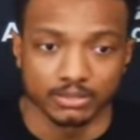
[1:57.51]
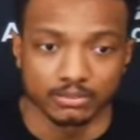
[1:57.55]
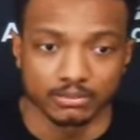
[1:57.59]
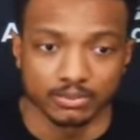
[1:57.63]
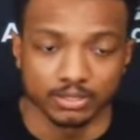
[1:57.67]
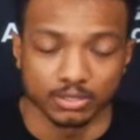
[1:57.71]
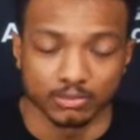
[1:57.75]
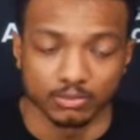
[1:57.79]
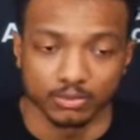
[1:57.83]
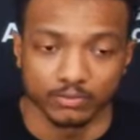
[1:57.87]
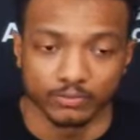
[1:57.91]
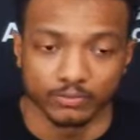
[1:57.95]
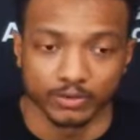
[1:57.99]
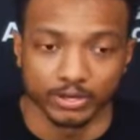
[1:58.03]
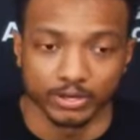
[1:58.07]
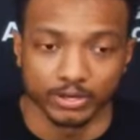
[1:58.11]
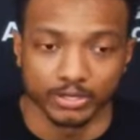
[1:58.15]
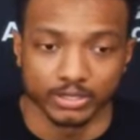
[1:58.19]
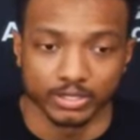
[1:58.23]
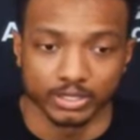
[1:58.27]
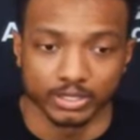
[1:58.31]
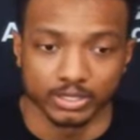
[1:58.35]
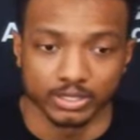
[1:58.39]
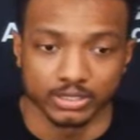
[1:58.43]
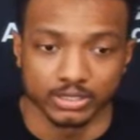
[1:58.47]
You know, we're a very
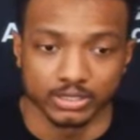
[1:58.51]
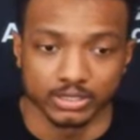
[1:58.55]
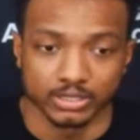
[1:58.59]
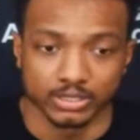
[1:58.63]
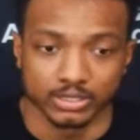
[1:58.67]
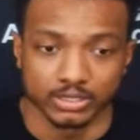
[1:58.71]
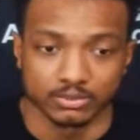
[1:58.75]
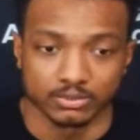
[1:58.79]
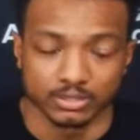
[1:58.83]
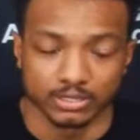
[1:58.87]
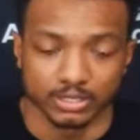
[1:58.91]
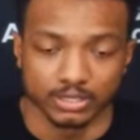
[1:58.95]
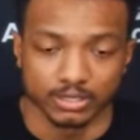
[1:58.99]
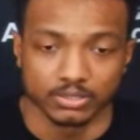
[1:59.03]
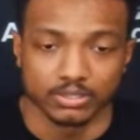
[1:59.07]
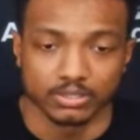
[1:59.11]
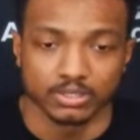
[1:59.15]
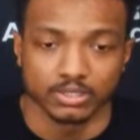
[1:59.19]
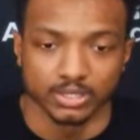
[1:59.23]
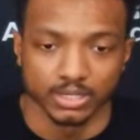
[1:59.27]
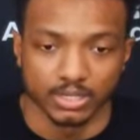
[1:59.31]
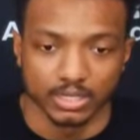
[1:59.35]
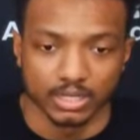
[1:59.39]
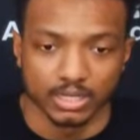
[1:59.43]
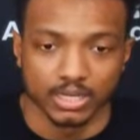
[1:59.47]
young team, so
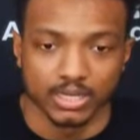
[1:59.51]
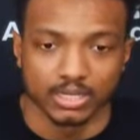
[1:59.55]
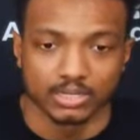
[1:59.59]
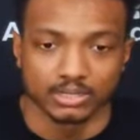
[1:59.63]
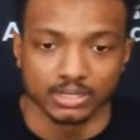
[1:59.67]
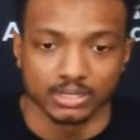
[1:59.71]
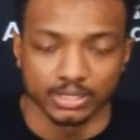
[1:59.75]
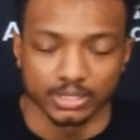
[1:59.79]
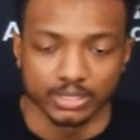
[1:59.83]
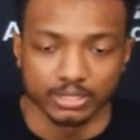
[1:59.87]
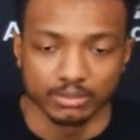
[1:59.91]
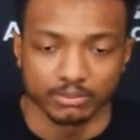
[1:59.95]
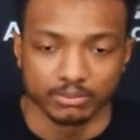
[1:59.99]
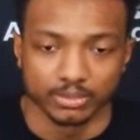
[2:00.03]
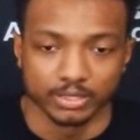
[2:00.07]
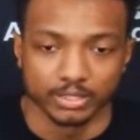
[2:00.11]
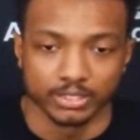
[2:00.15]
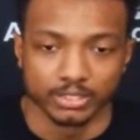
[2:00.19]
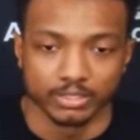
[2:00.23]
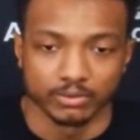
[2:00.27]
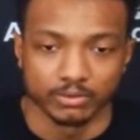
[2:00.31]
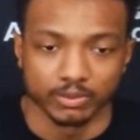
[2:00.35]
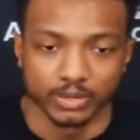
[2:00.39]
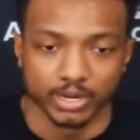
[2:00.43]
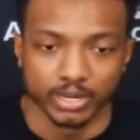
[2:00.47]
I think him being
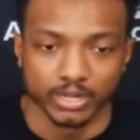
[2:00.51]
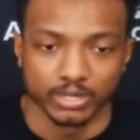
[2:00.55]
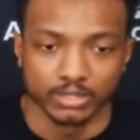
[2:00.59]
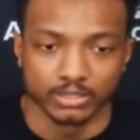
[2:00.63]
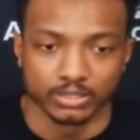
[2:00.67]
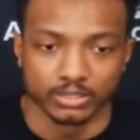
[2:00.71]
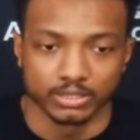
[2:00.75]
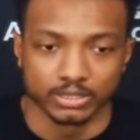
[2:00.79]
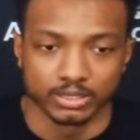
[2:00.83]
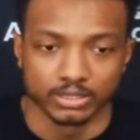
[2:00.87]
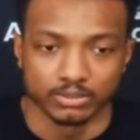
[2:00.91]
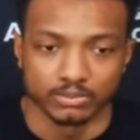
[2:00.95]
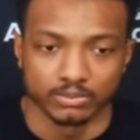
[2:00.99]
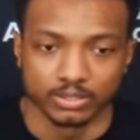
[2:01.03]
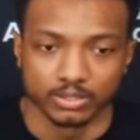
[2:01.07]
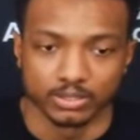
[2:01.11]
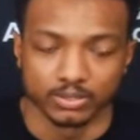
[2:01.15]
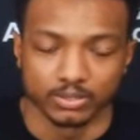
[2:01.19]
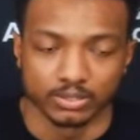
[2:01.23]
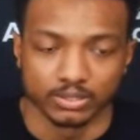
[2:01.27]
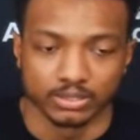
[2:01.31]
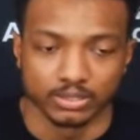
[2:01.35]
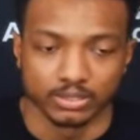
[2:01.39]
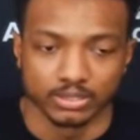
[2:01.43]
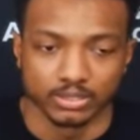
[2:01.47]
around and him
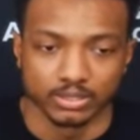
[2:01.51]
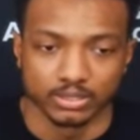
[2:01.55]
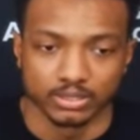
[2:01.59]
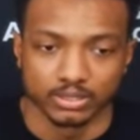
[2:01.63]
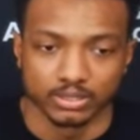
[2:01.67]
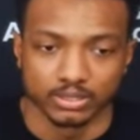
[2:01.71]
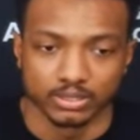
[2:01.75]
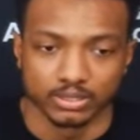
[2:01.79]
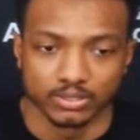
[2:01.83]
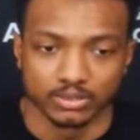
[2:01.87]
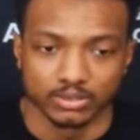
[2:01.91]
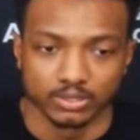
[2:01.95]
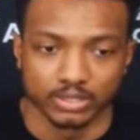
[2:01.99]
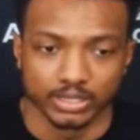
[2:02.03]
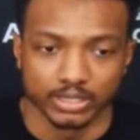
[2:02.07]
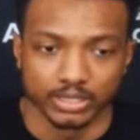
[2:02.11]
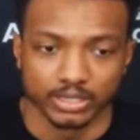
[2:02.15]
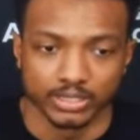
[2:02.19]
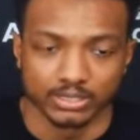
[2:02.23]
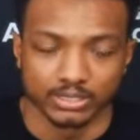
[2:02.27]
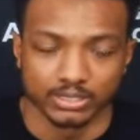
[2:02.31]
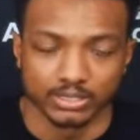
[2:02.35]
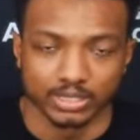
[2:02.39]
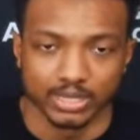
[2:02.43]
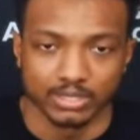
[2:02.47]
knowing the
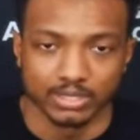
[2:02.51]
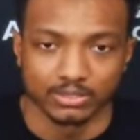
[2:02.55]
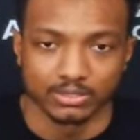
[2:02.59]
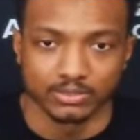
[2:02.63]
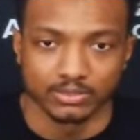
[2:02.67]
ins and outs of